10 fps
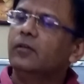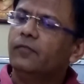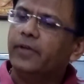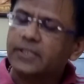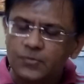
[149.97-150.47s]

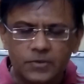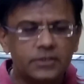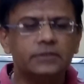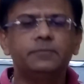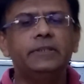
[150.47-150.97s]
Whereas
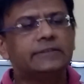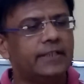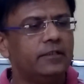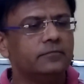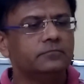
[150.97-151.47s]
Mr. B
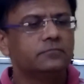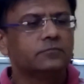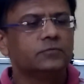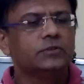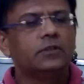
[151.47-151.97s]
said,
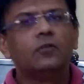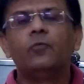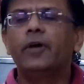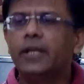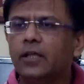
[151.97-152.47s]

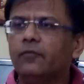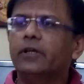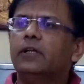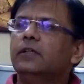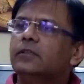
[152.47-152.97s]

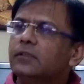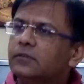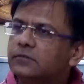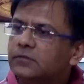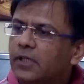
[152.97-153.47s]
whenever
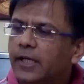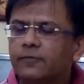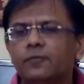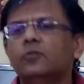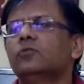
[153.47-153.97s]
I
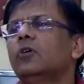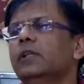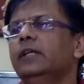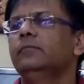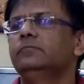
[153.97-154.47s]
phone
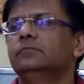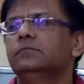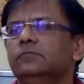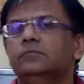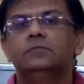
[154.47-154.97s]
call him
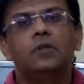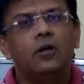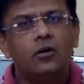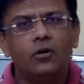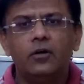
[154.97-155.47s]

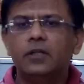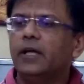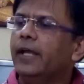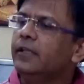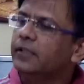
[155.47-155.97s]
or
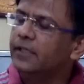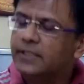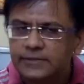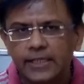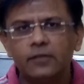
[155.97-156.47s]
I need
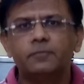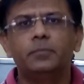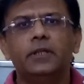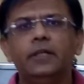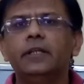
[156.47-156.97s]
his help
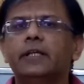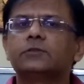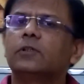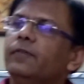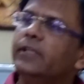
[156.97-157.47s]
in
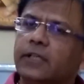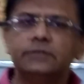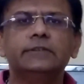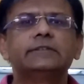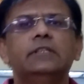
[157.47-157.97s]
case of any
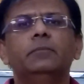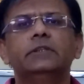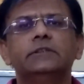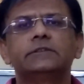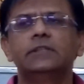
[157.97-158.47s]
emergency,
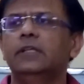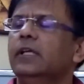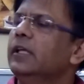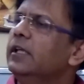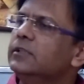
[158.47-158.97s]

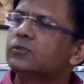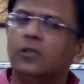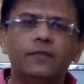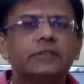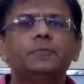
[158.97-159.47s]
he is
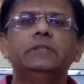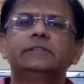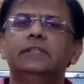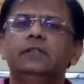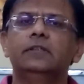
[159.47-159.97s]
always
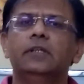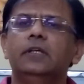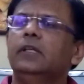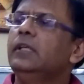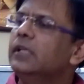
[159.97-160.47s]
busy.
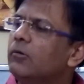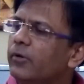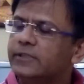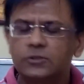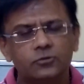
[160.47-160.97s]
He
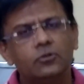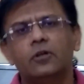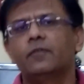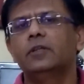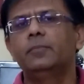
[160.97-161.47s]
avoids to
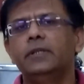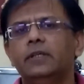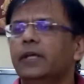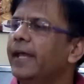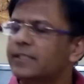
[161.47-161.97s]
talk with
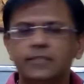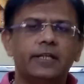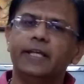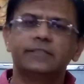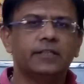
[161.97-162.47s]
me, etc.